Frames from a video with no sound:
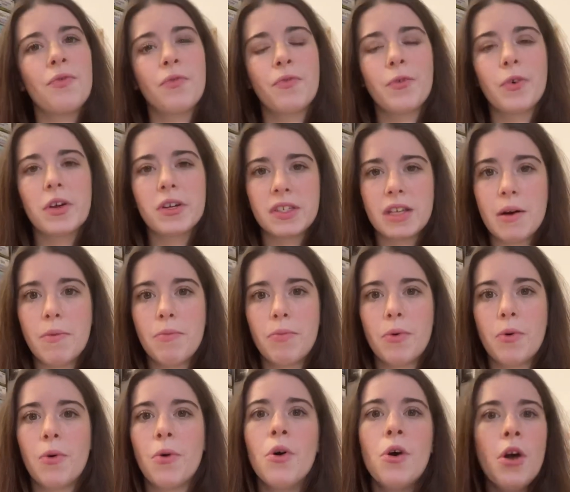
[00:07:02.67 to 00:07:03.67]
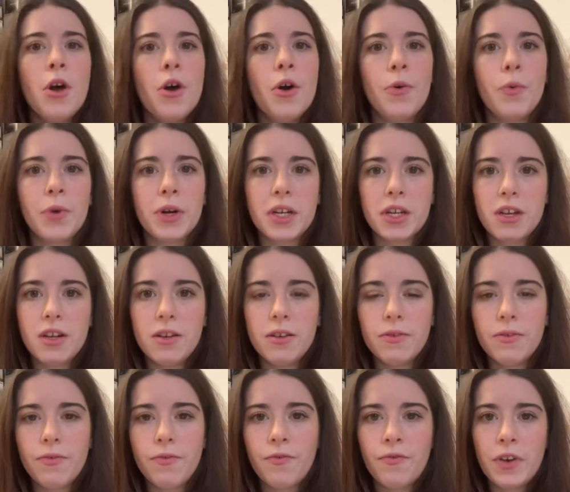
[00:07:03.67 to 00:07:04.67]
For example,
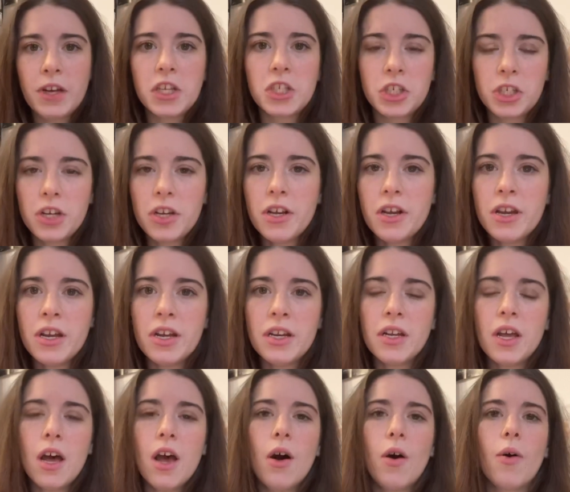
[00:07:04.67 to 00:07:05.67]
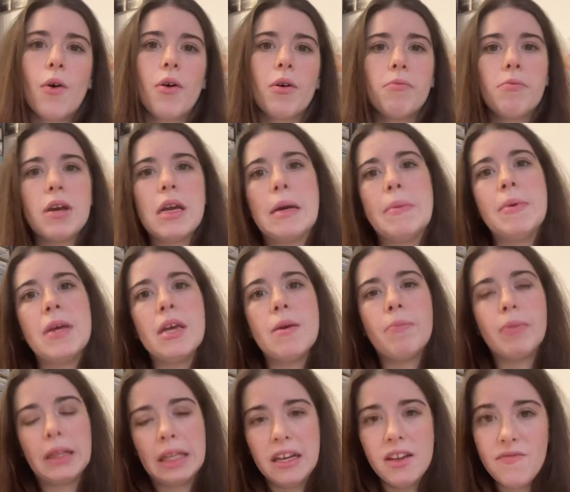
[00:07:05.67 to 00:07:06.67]
reading fiction or
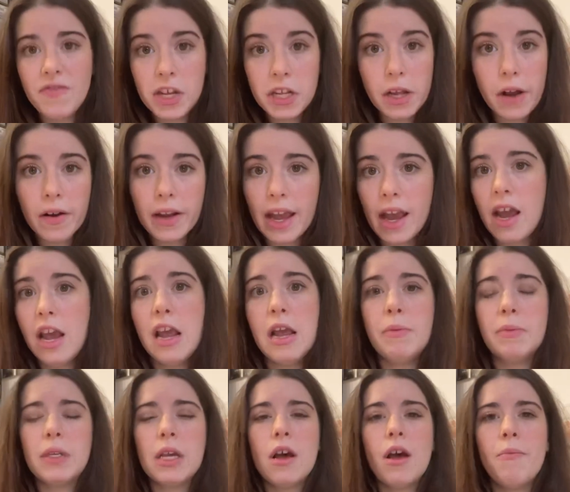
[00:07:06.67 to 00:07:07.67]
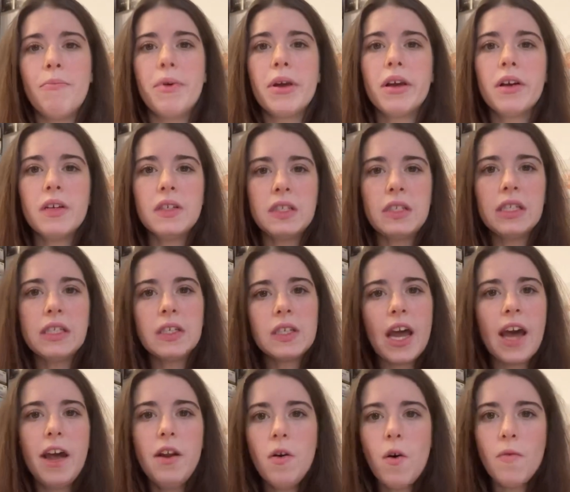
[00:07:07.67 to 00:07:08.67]
maybe playing video games, because these
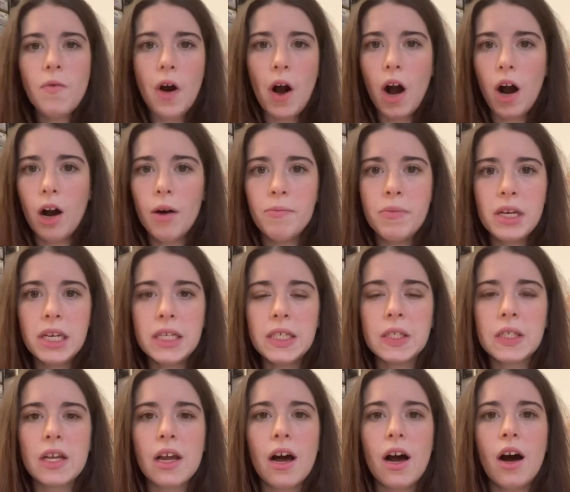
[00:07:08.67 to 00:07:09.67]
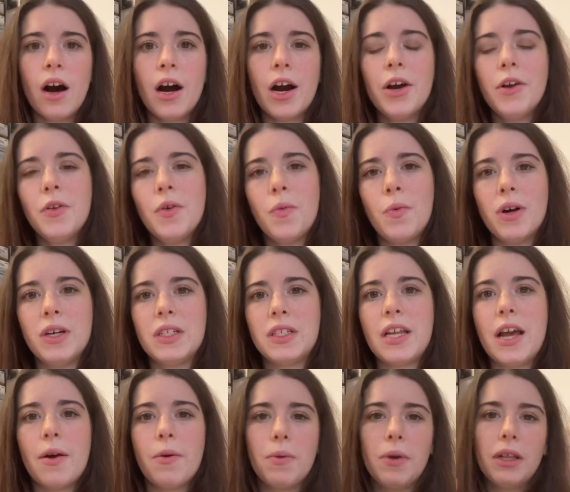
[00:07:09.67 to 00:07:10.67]
kind of hobbies are the ones
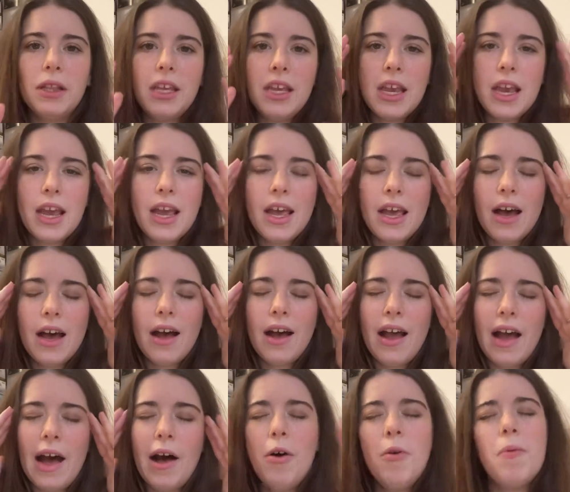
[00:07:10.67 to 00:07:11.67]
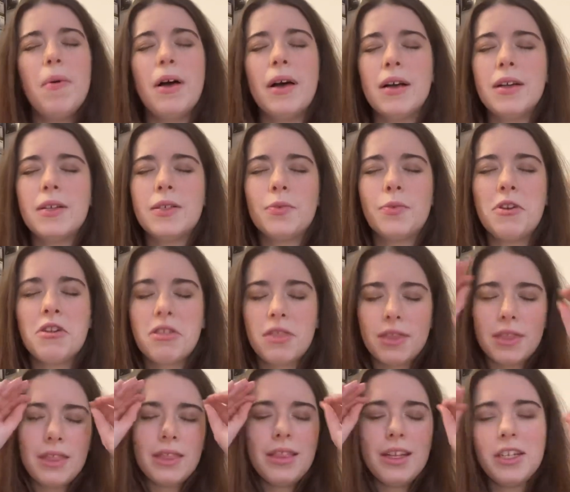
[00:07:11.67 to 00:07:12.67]
that really help us with
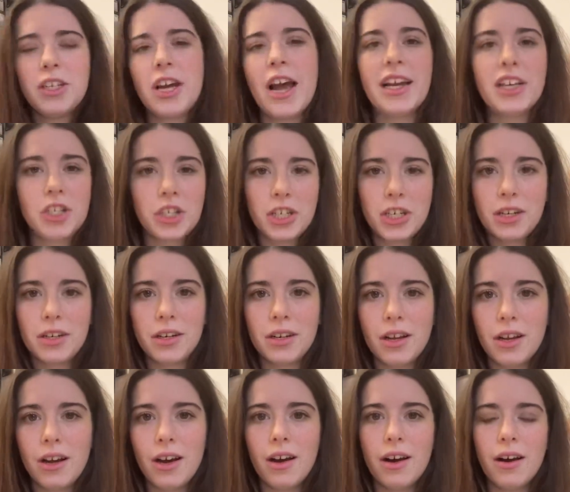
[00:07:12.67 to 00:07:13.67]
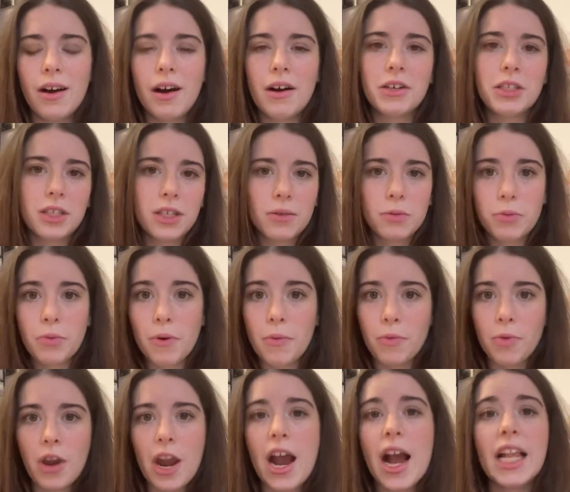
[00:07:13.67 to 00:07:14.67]
detaching ourselves from
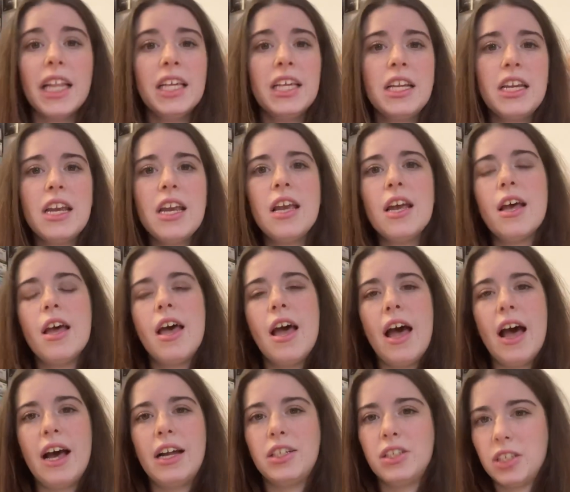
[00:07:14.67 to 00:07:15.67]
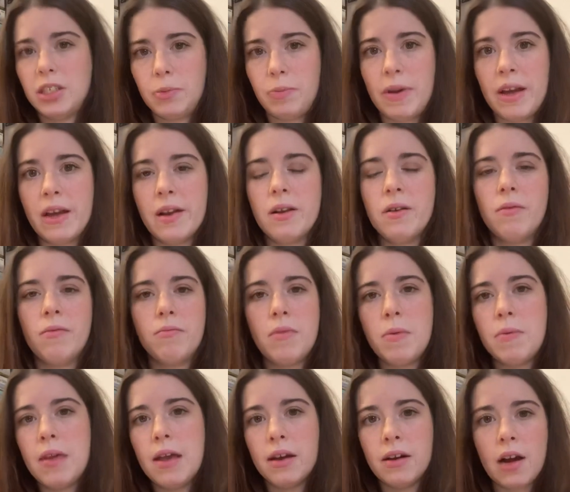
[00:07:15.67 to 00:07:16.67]
reality and just spend
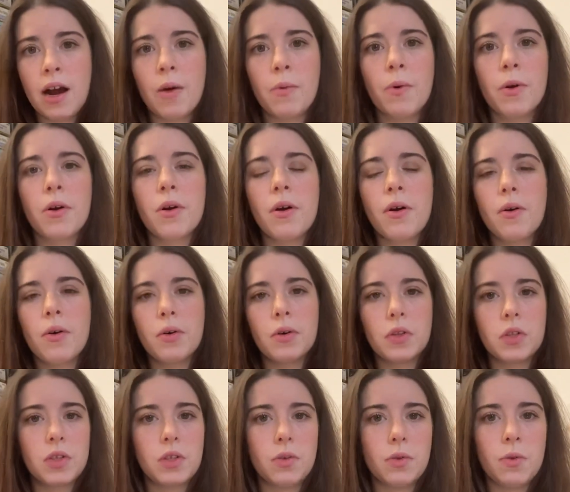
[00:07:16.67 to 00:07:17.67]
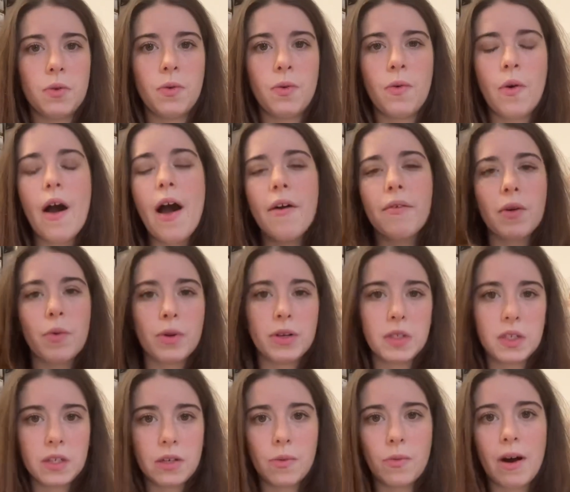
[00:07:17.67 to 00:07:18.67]
maybe an hour or 2 every
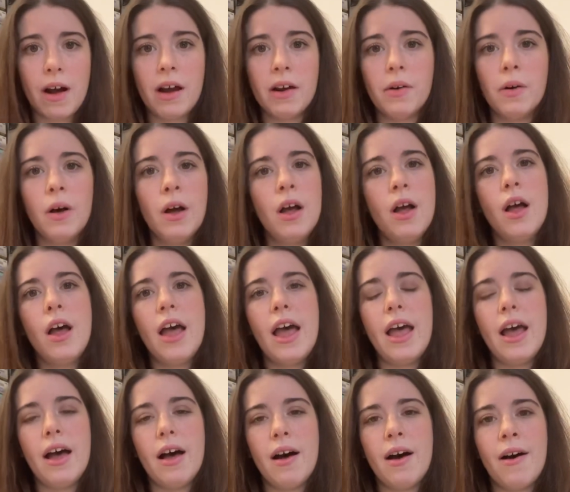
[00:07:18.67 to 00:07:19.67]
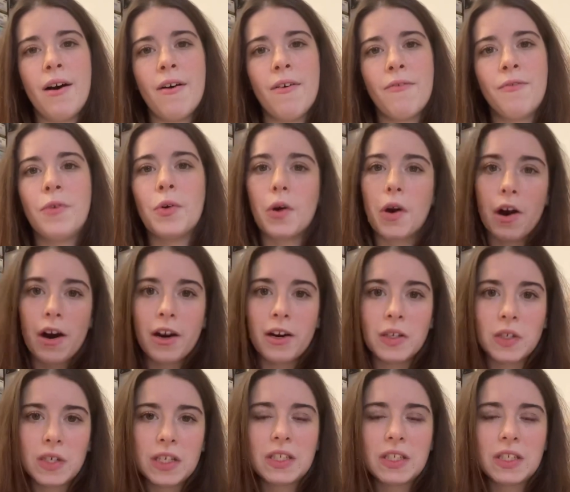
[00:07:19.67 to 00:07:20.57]
once in a while for us.